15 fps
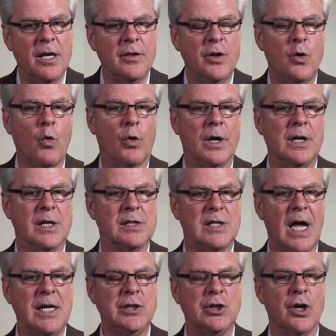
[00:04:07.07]
in the
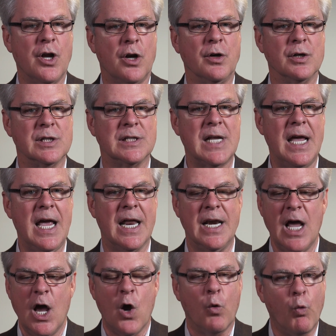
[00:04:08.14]
organization understand